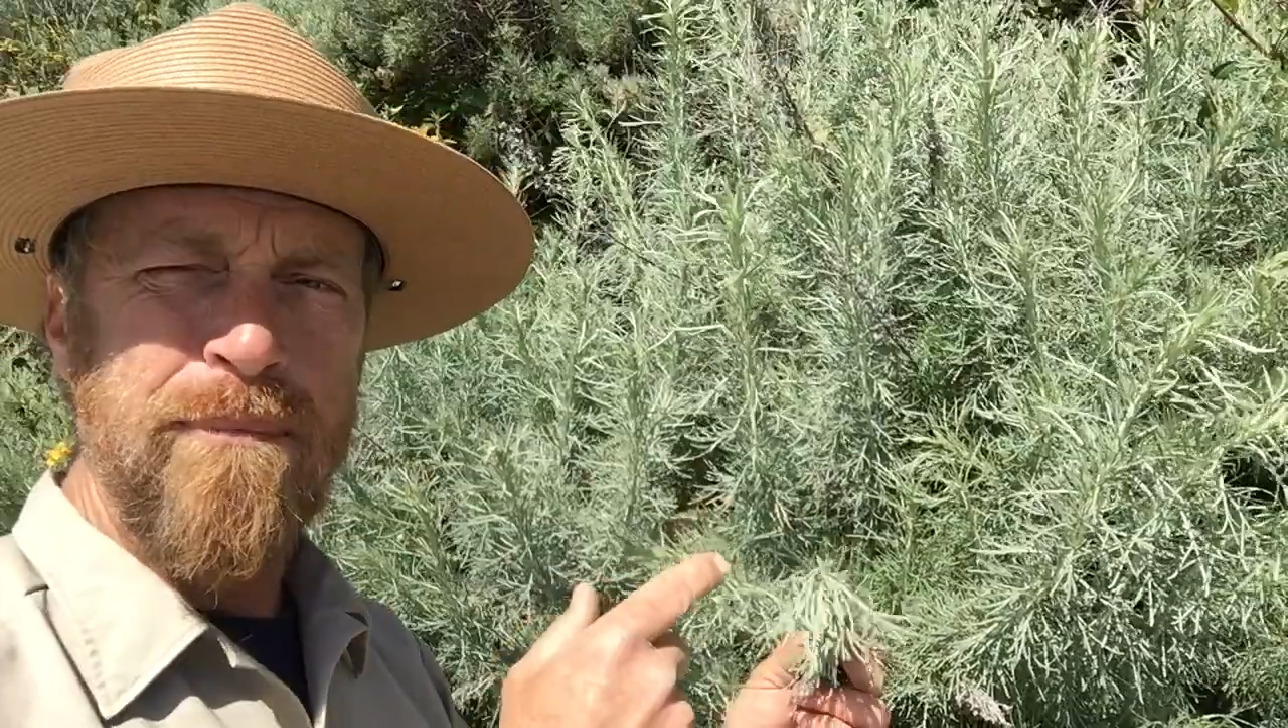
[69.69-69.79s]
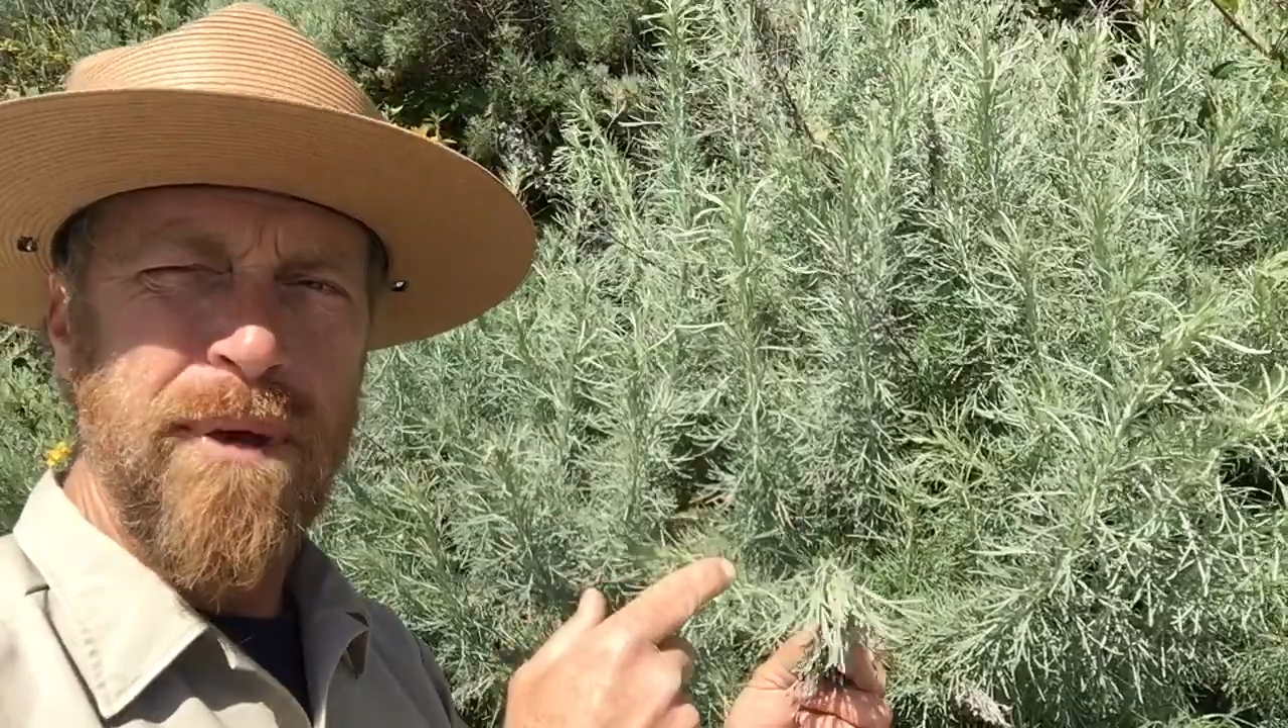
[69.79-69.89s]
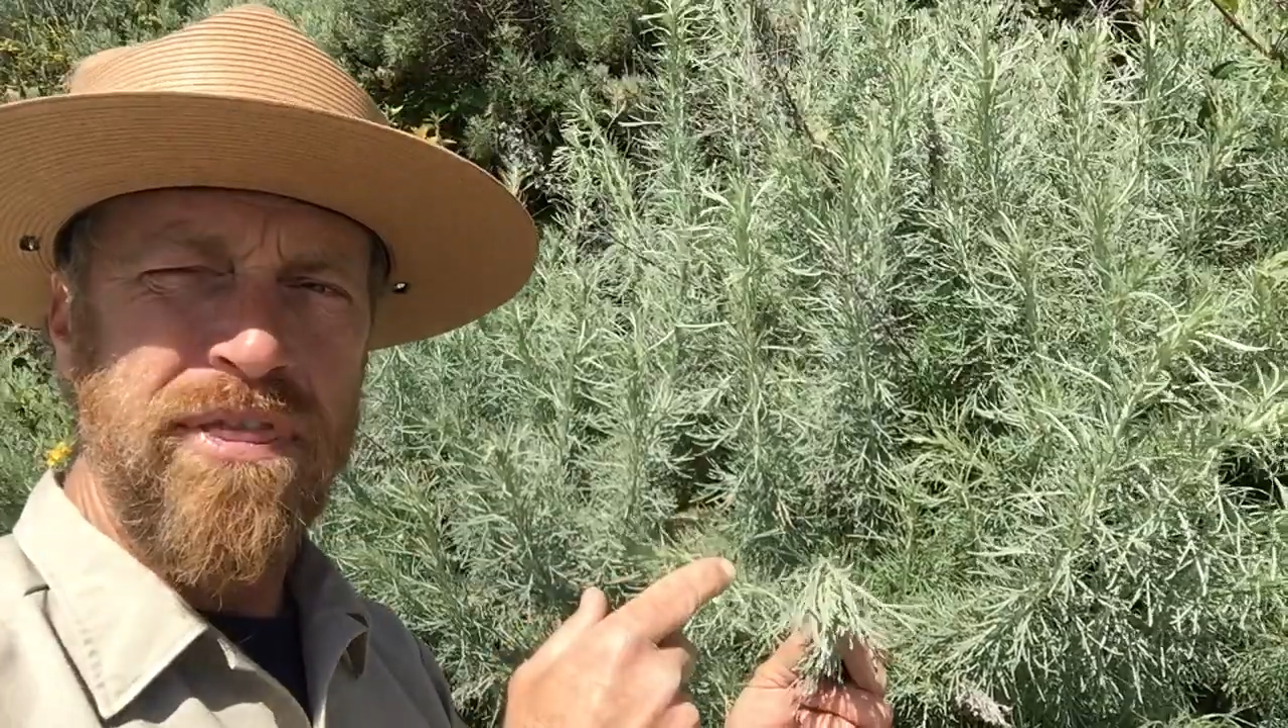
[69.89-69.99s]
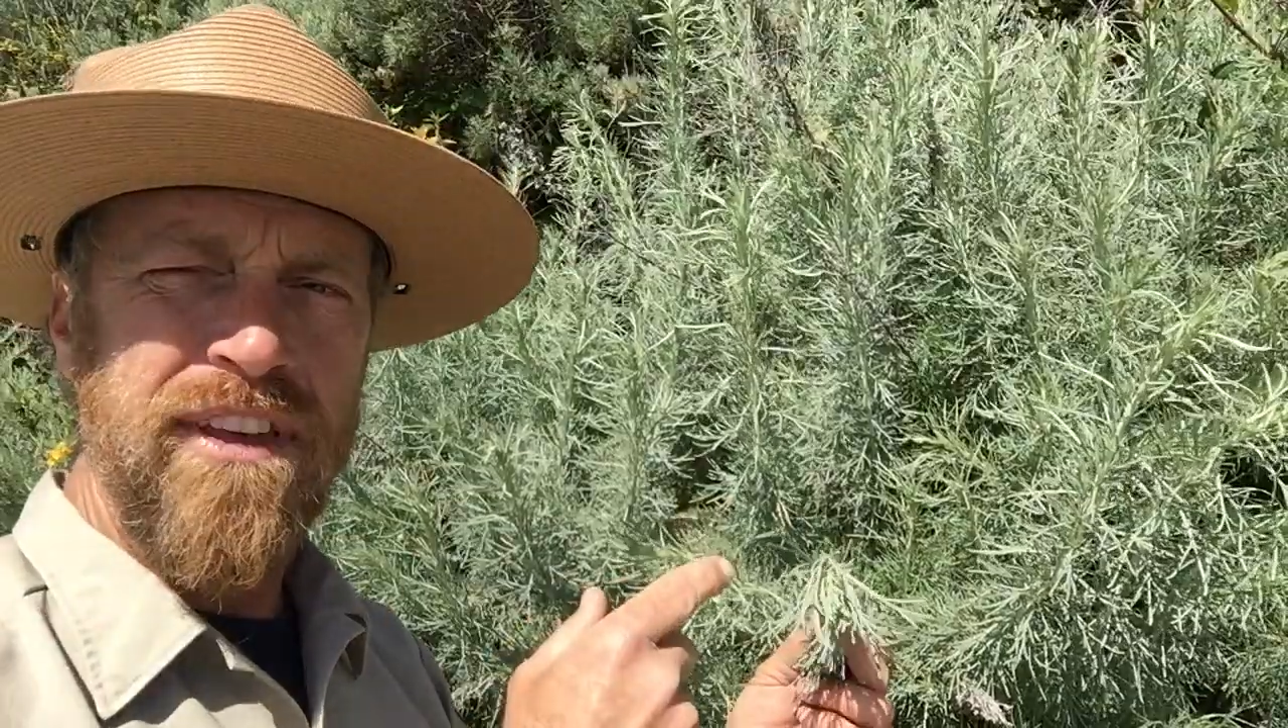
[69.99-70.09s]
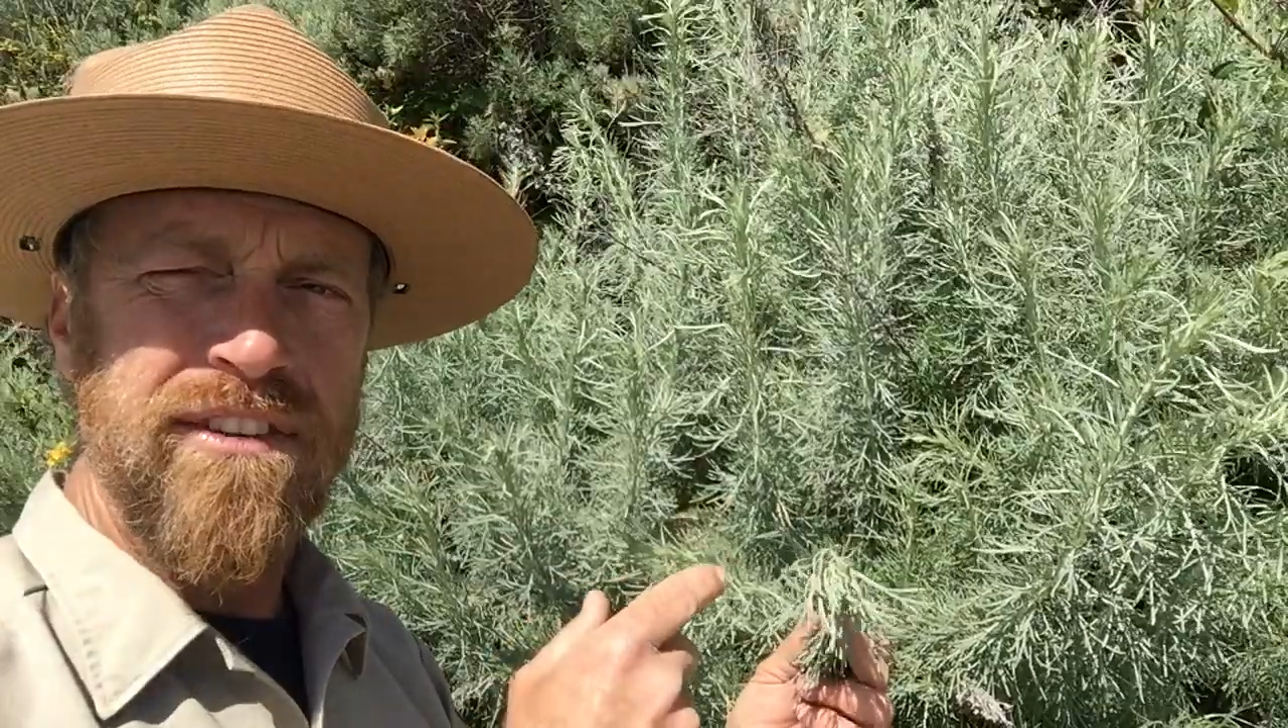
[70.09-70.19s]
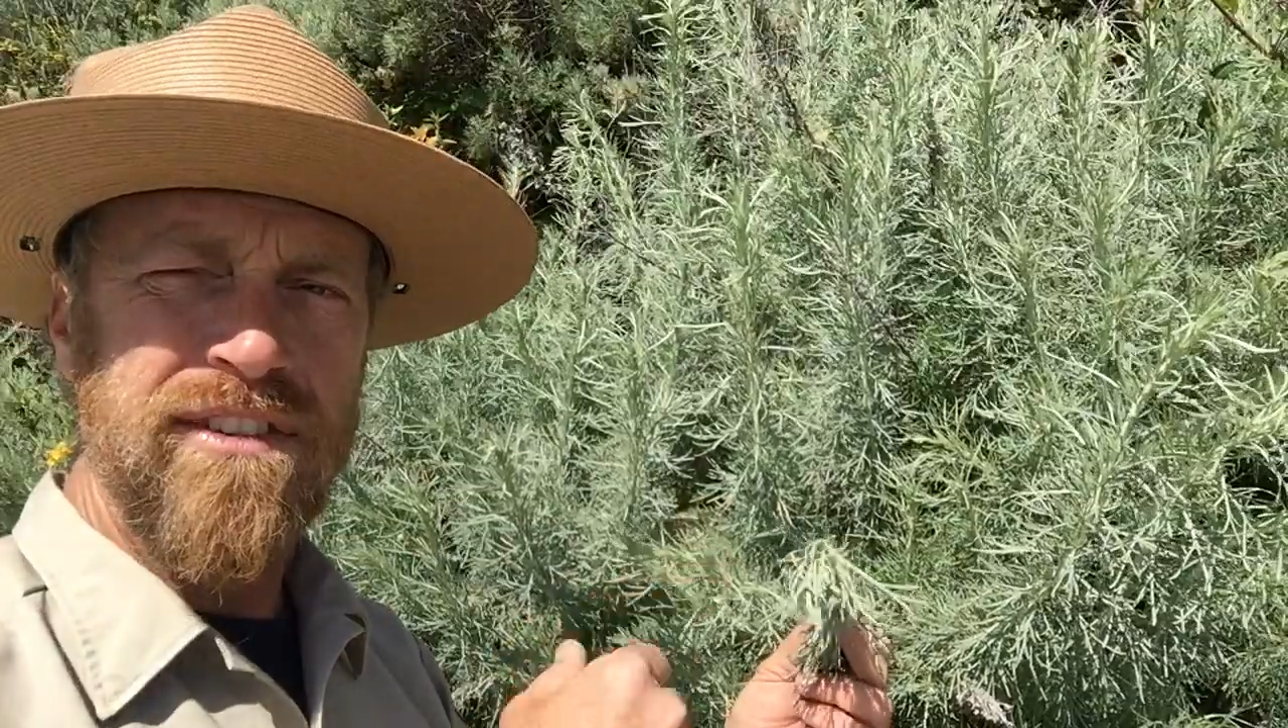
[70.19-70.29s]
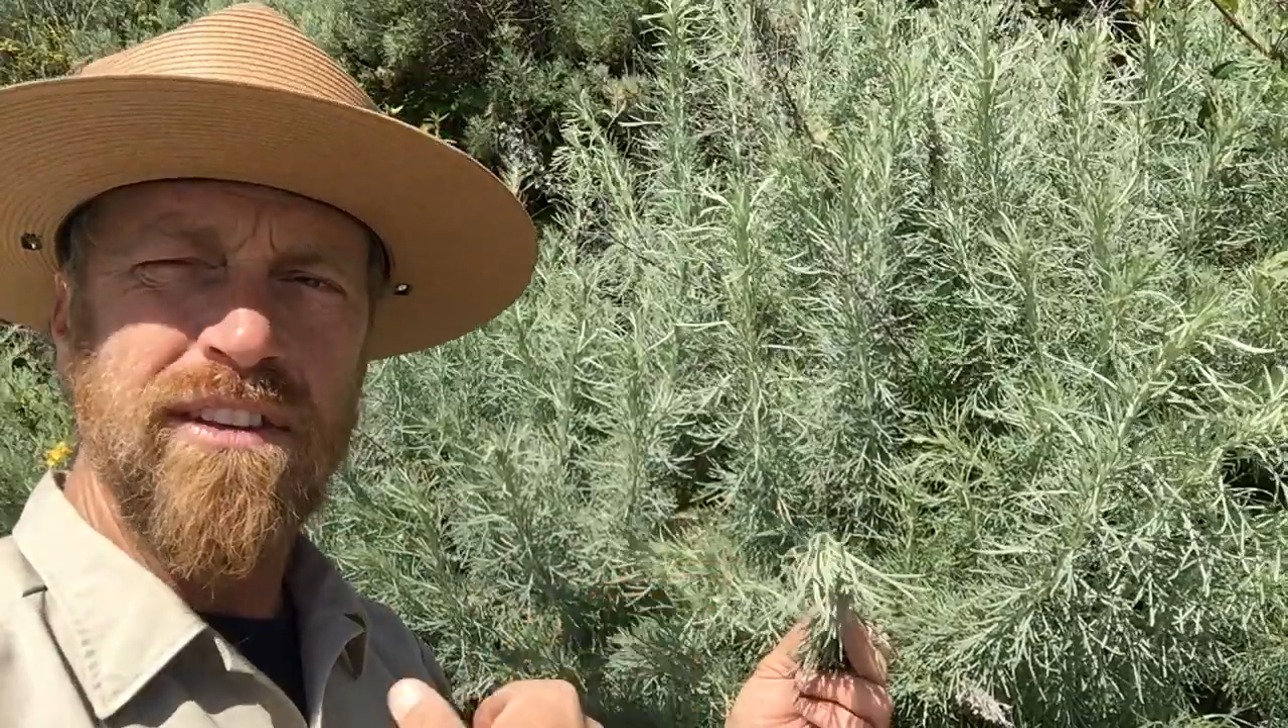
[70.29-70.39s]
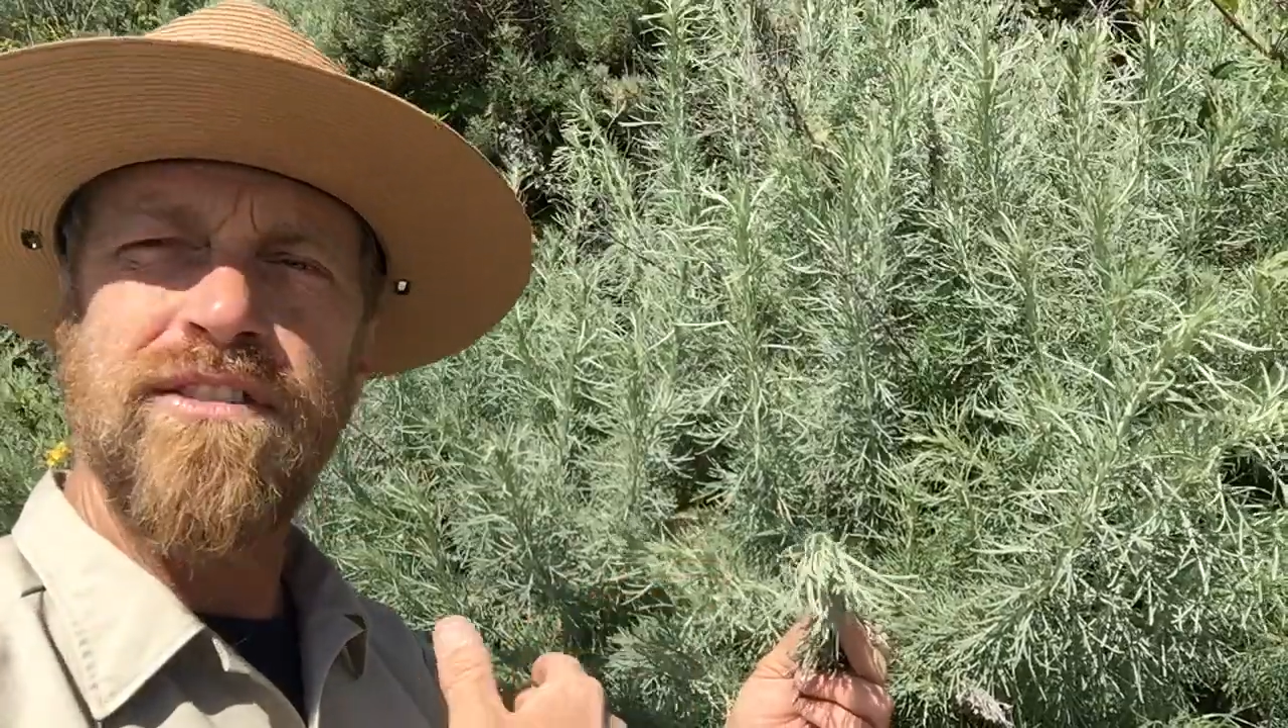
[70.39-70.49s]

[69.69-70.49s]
But this is